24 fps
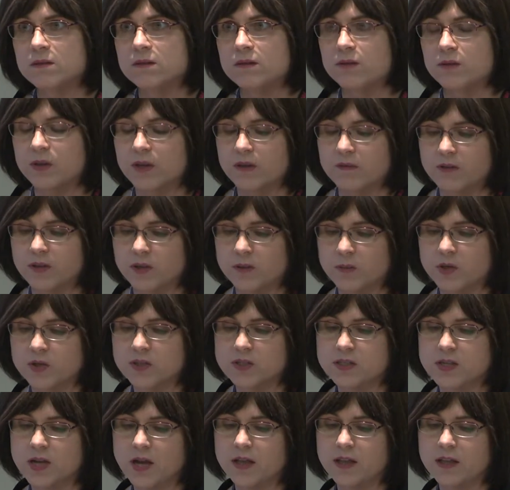We're giving them good
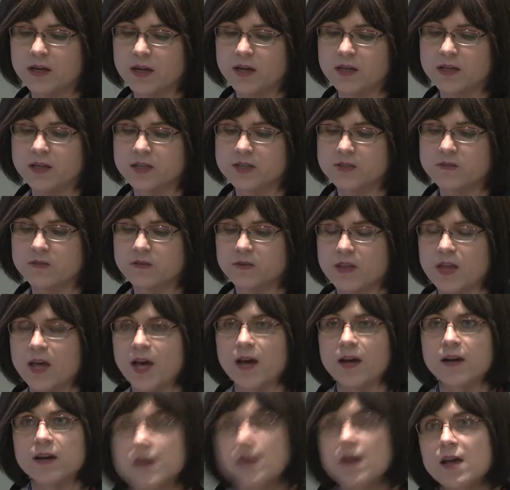solid ideas for
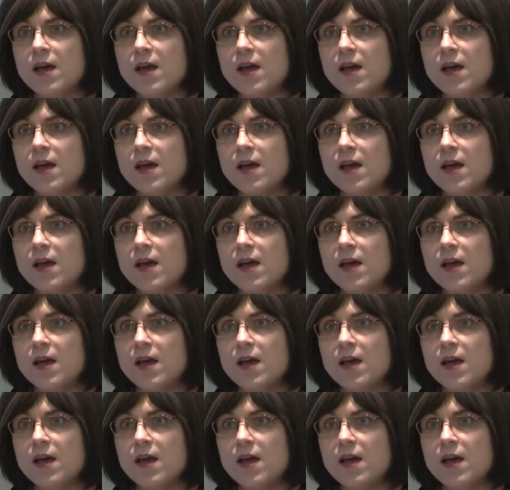that.